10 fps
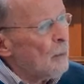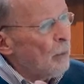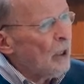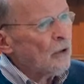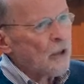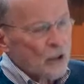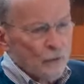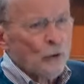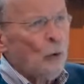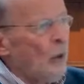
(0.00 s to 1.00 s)
part, it's
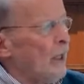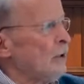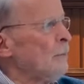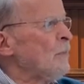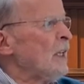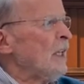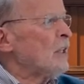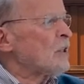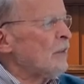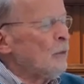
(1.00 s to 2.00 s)
for choir.
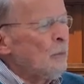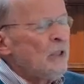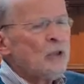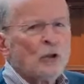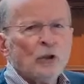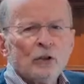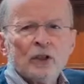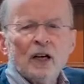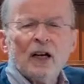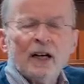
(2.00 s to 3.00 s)
It's of a piece
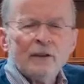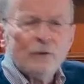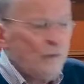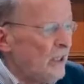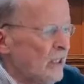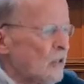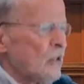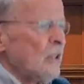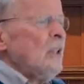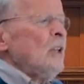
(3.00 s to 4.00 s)
called La
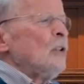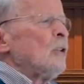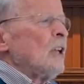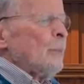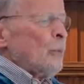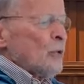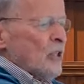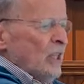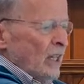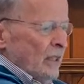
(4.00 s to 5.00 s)
Fiesta de la
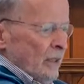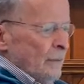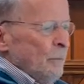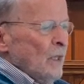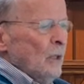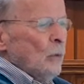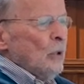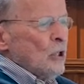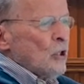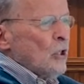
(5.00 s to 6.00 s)
Posada,
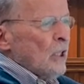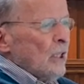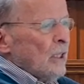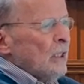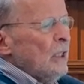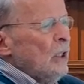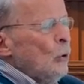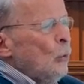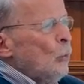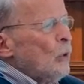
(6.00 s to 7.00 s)
which
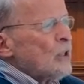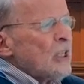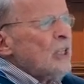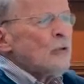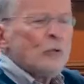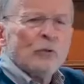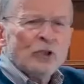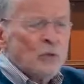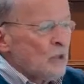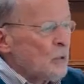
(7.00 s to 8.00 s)
was his
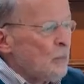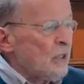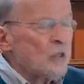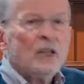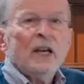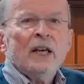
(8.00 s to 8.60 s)
Christmas piece.